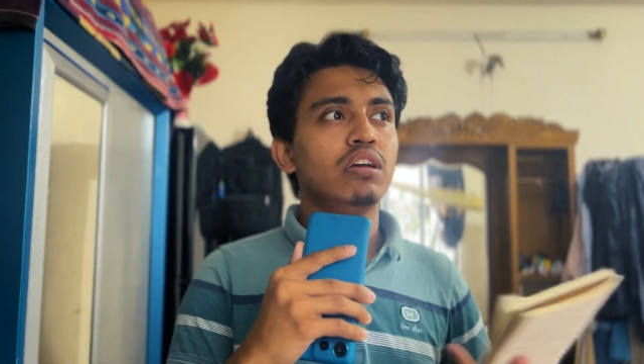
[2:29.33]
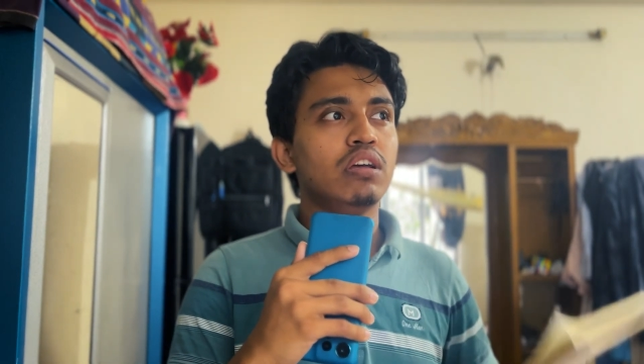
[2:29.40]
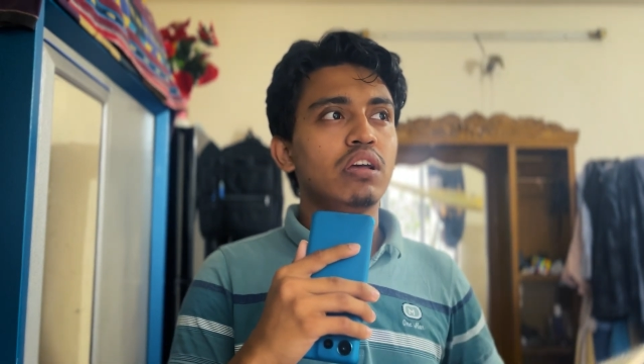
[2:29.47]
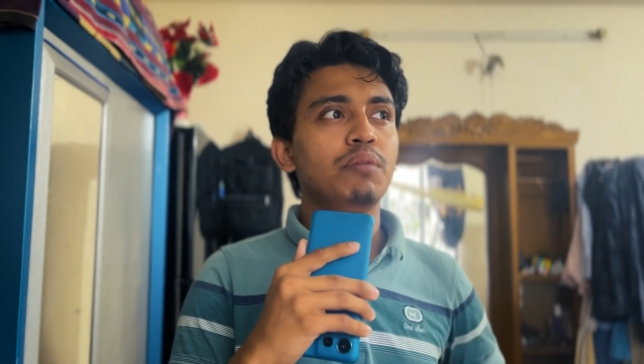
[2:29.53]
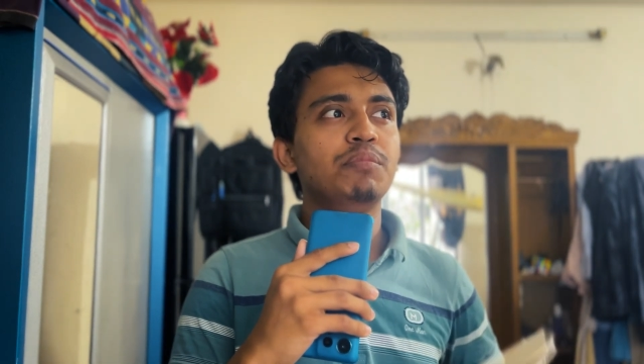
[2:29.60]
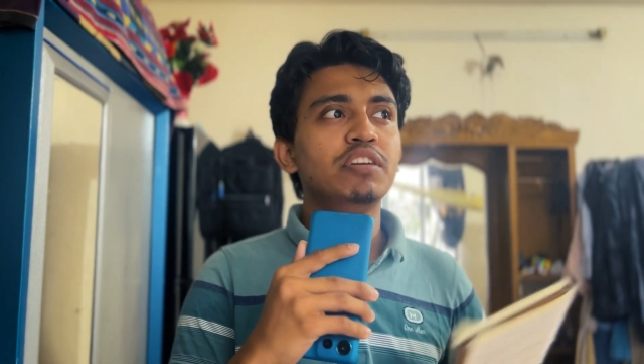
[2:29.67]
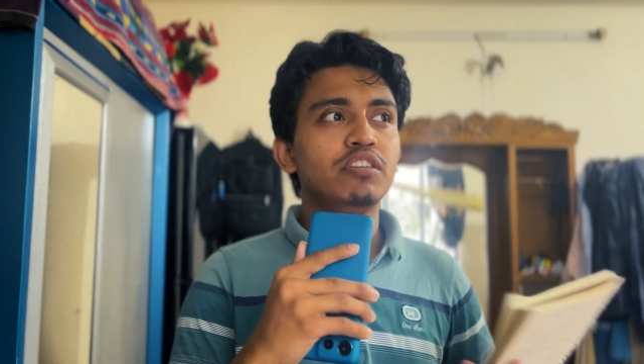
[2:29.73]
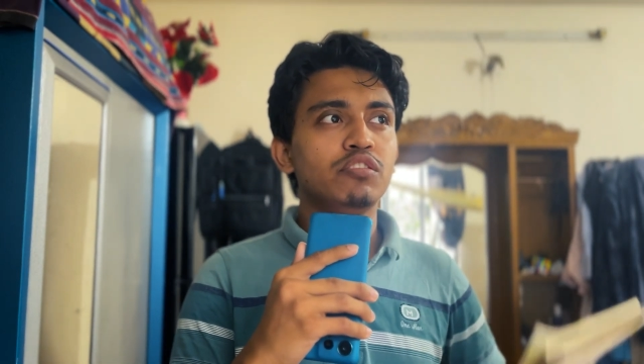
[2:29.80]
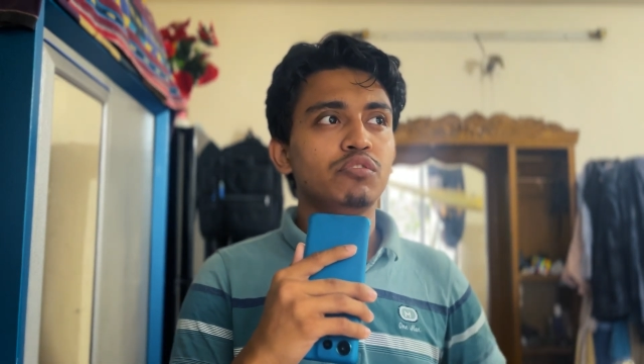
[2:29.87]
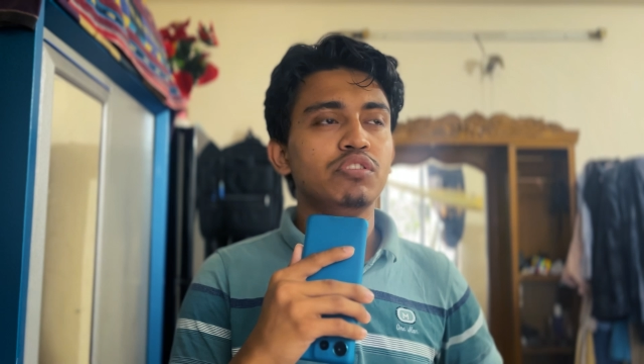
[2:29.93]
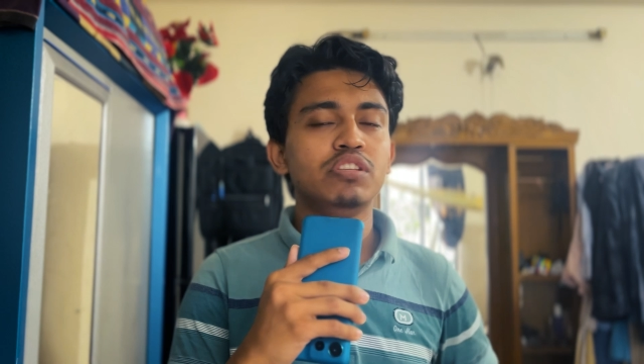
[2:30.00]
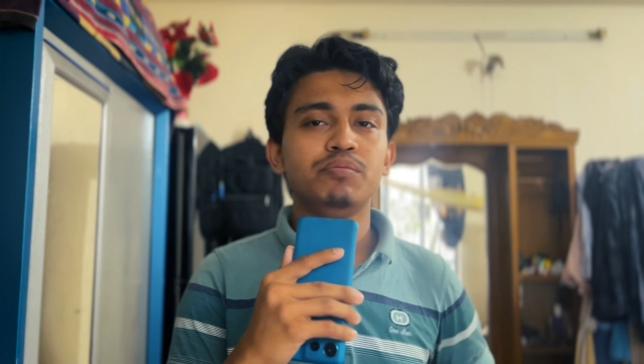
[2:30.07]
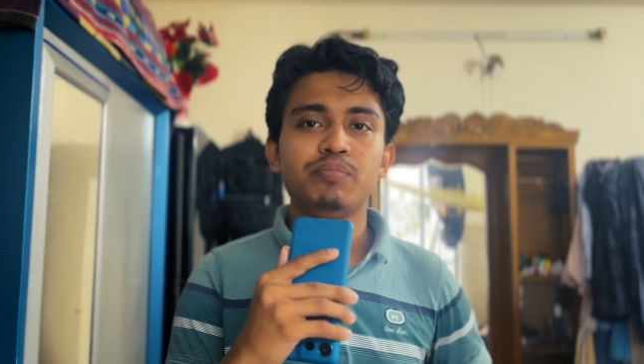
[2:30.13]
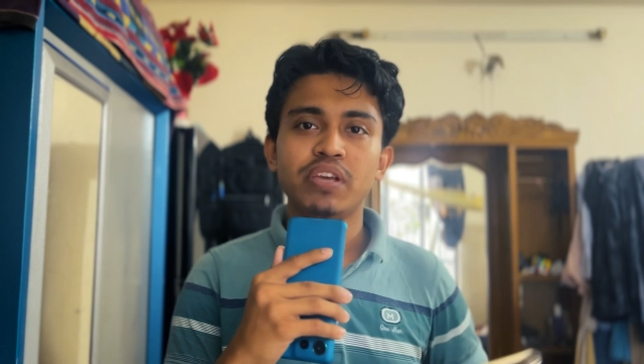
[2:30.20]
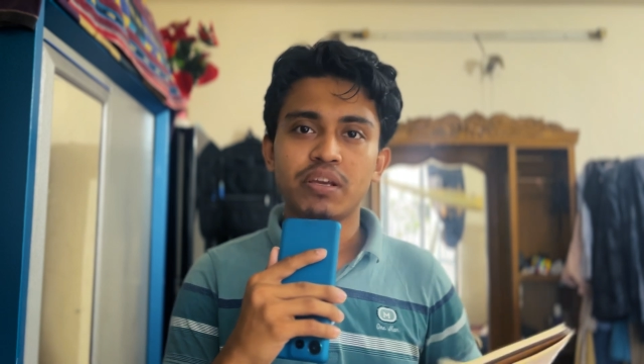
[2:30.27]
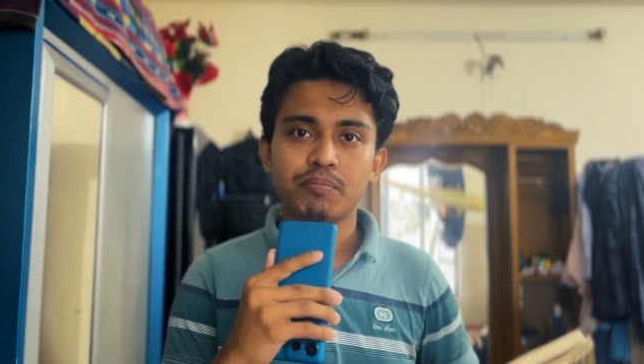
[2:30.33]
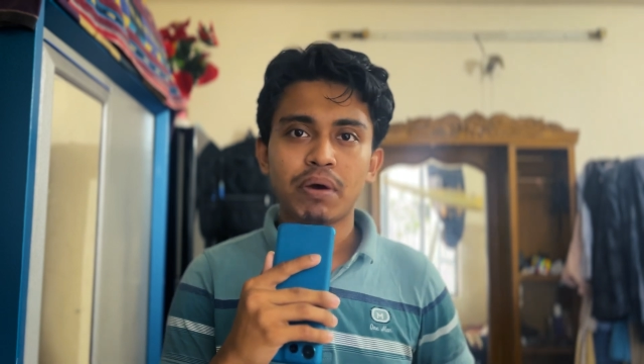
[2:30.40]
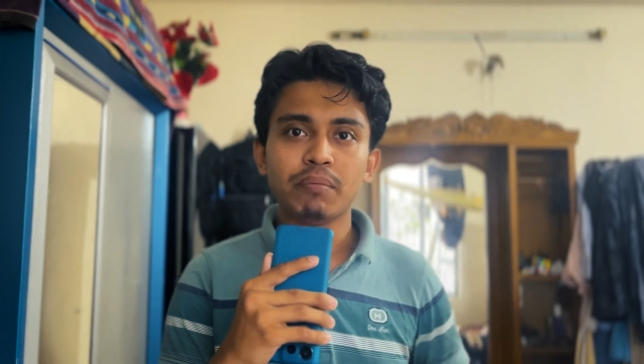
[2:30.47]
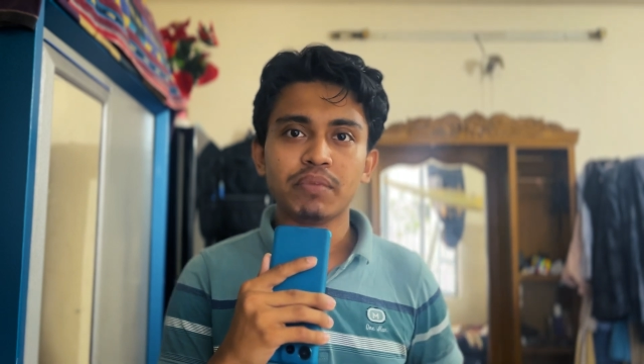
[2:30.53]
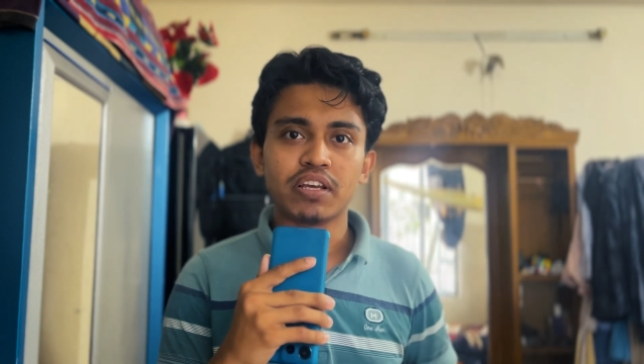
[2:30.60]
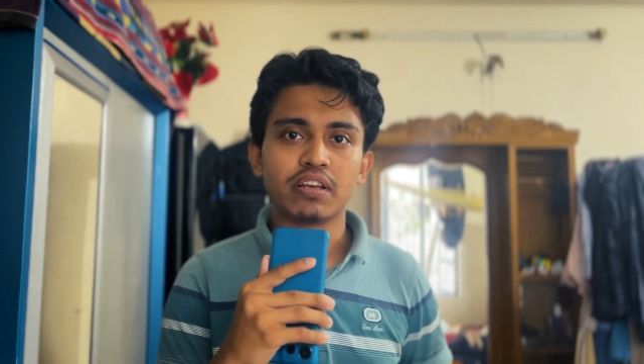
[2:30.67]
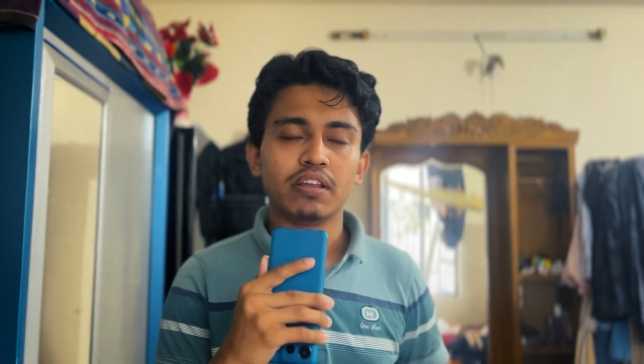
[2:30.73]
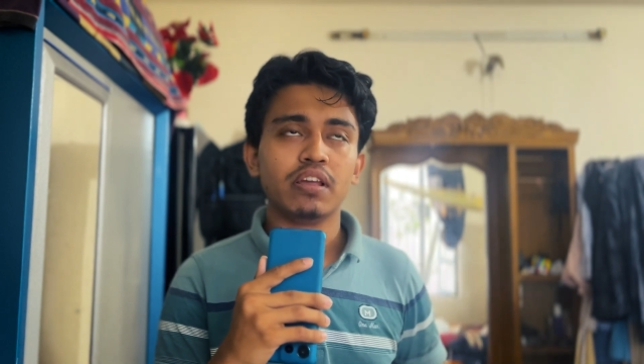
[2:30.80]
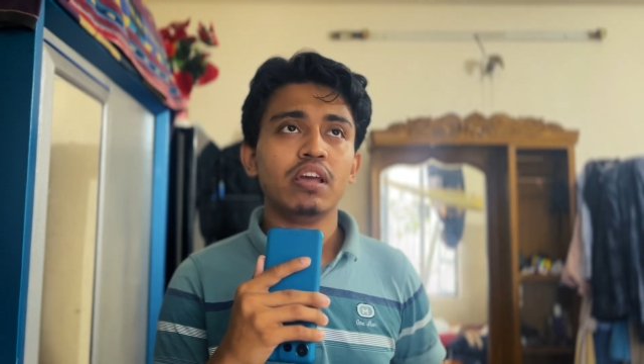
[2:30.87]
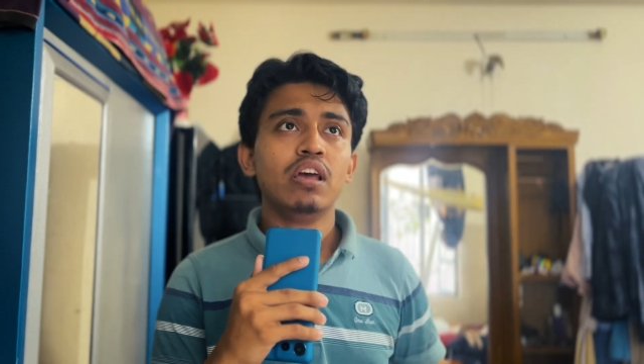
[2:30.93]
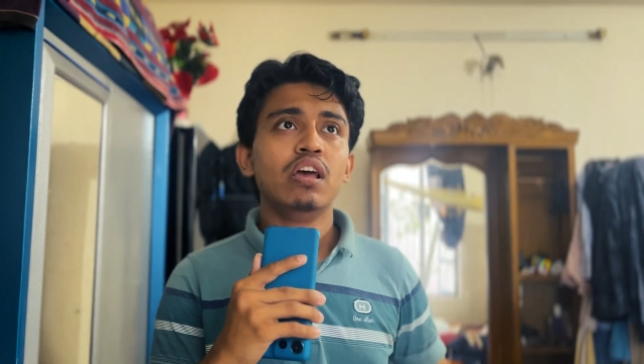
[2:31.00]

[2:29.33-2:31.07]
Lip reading: ability to speak publicly.